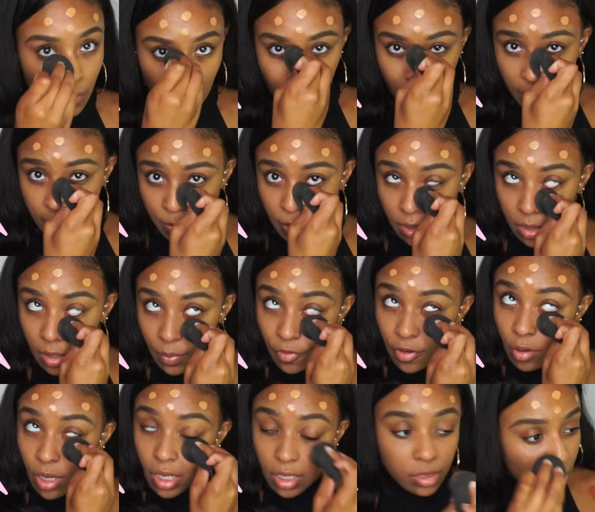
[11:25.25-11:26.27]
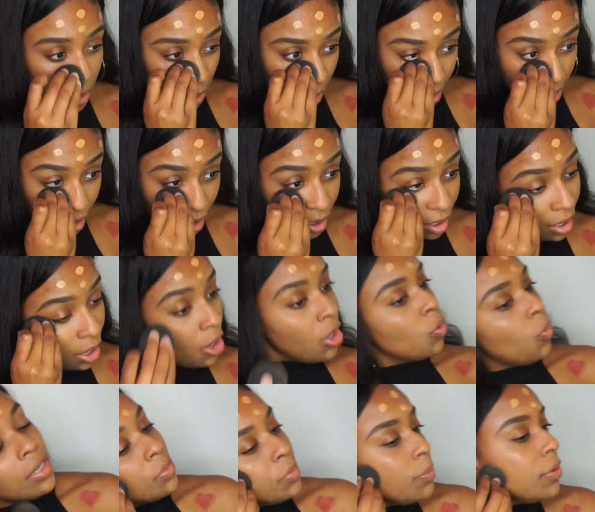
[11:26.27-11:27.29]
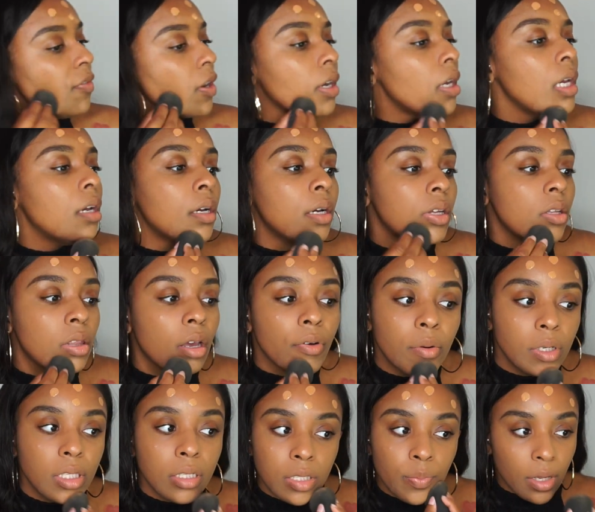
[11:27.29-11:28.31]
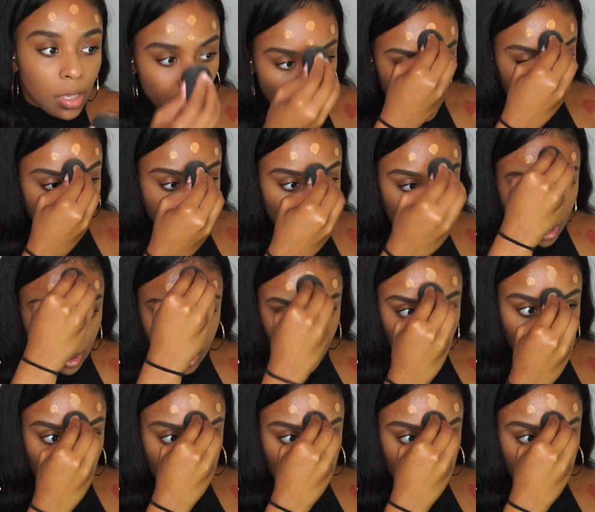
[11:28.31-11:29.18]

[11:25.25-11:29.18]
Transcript: I might speed this up for you guys so you don't have to like watch me be very thorough with this, but that's how I like to be